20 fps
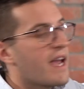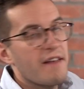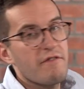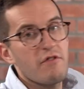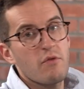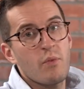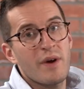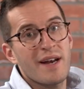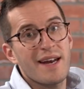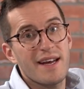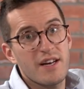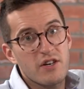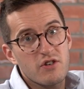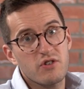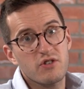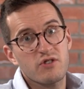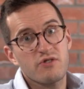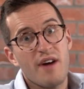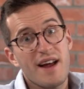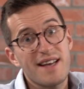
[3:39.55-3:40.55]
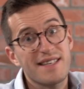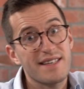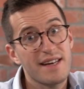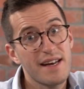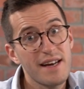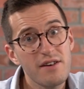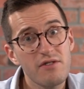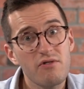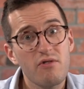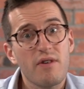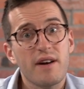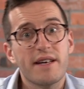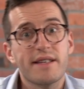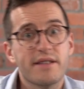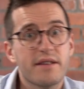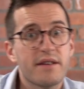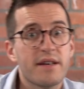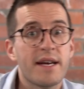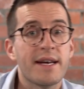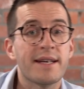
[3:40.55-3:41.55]
even when interest rates
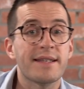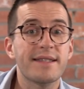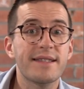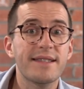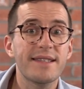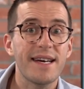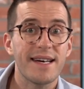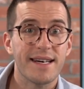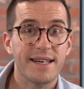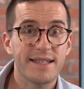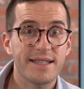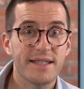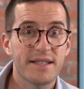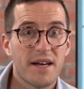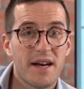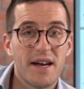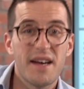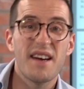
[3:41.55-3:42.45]
increase in year 6,